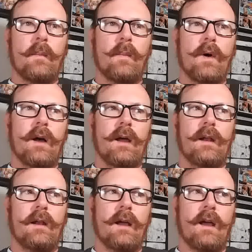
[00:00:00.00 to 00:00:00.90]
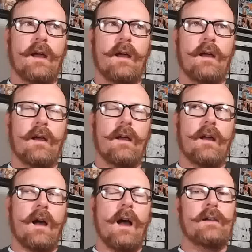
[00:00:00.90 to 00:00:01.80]
but
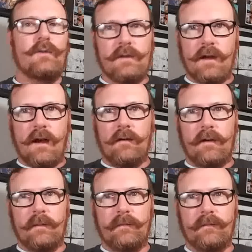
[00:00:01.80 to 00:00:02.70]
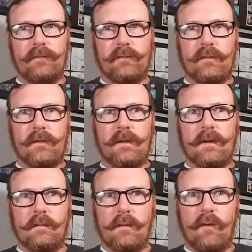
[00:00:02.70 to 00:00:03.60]
I used to have it.
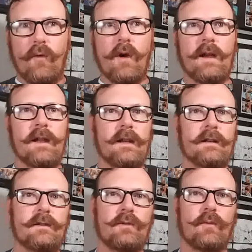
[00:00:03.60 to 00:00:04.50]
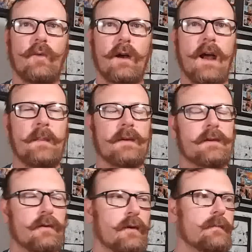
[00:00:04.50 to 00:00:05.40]
Before I get into what happened
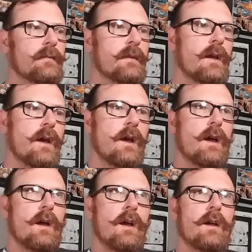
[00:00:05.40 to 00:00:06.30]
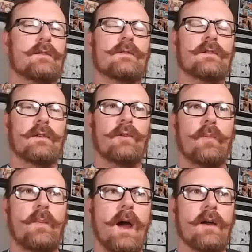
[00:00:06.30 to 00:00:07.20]
to it, just a little
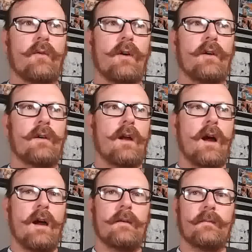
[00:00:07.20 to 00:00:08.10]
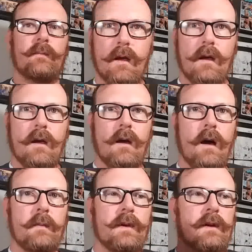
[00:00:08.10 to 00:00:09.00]
background.
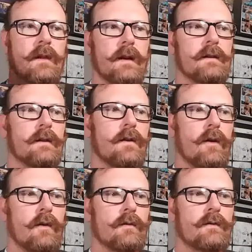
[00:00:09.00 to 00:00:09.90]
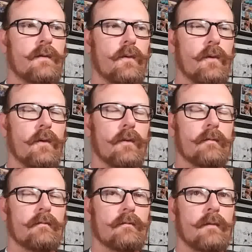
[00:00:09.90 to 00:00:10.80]
I've been collecting cards for
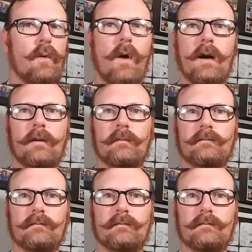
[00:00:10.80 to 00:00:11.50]
a while.